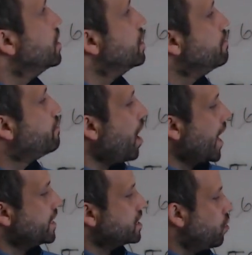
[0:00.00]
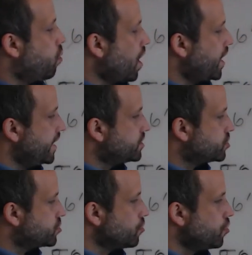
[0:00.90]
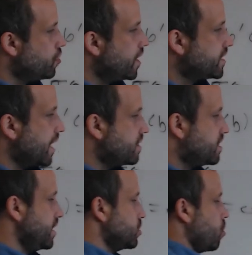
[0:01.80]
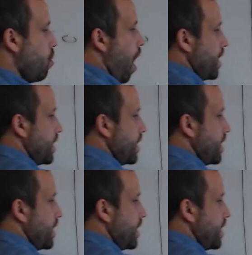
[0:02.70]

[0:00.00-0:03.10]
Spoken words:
But what is true is that this quantity